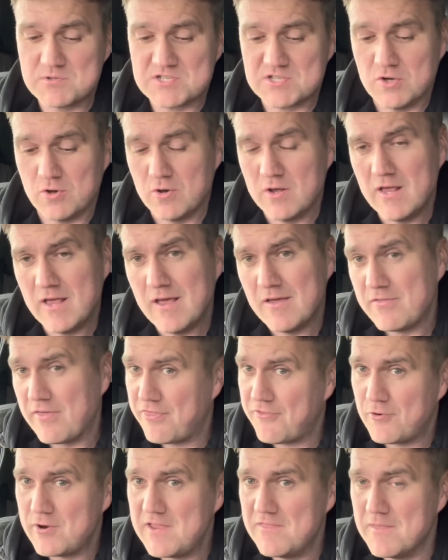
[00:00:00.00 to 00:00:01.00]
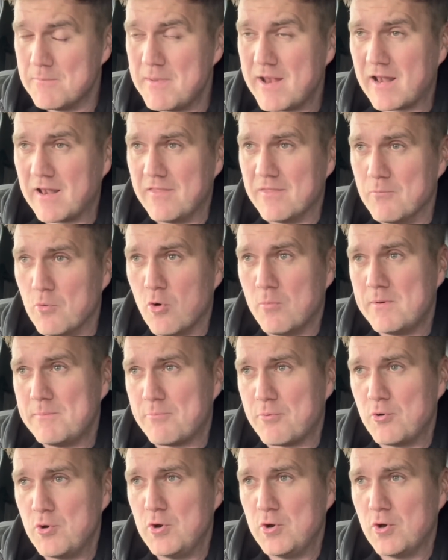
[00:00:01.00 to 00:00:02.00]
So the 3 in the middle at the moment,
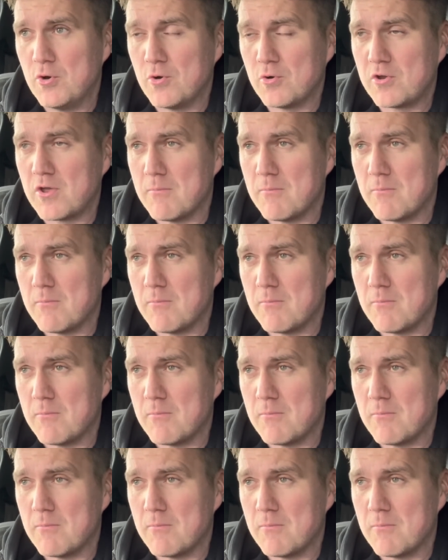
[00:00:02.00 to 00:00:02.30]
Bruno,